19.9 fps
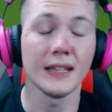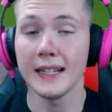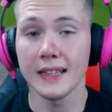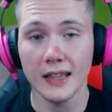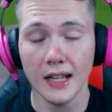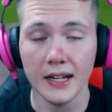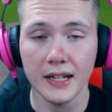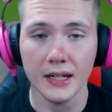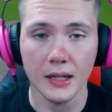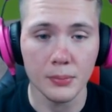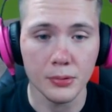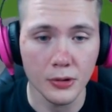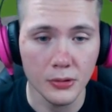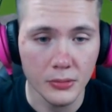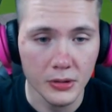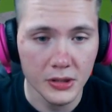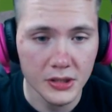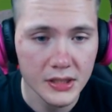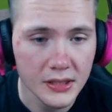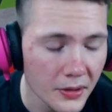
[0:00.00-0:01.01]
like I
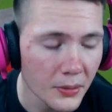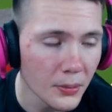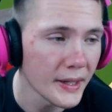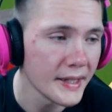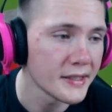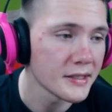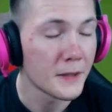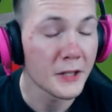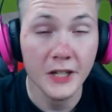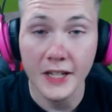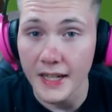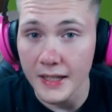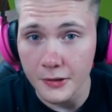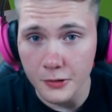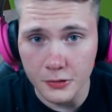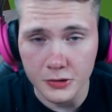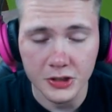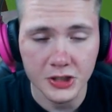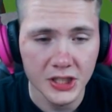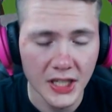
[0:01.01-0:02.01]
promised, the ways to get
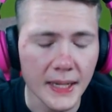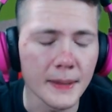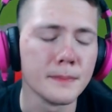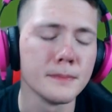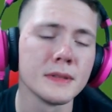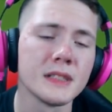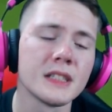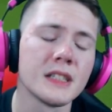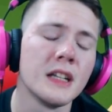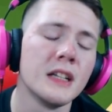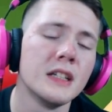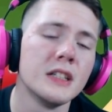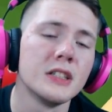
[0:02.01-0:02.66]
your gems.